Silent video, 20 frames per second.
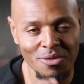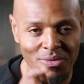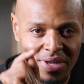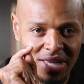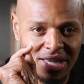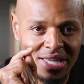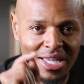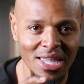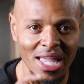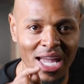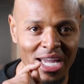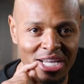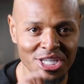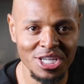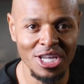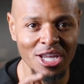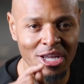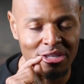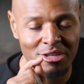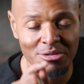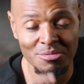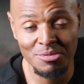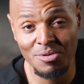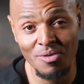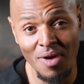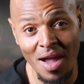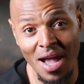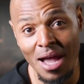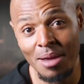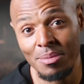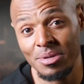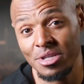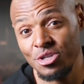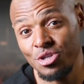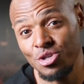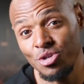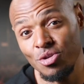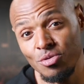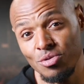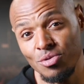Don't forget to like, share, and subscribe. And
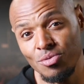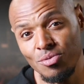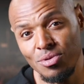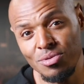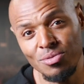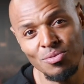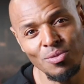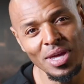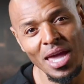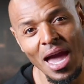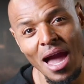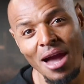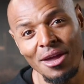as usual, we